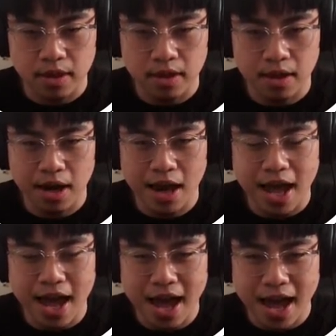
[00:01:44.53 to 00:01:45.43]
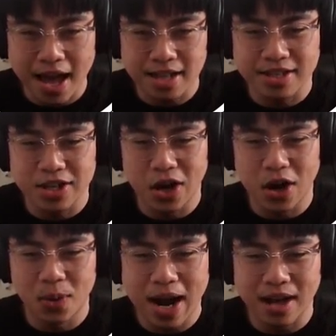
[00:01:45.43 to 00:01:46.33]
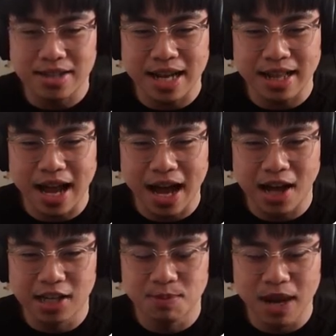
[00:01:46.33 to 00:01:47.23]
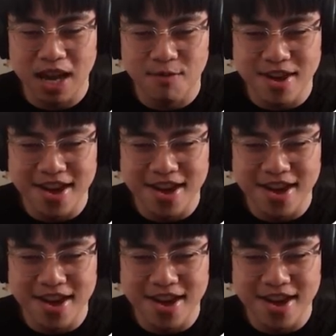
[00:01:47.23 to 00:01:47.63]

Let's go. We're outside the house, baby.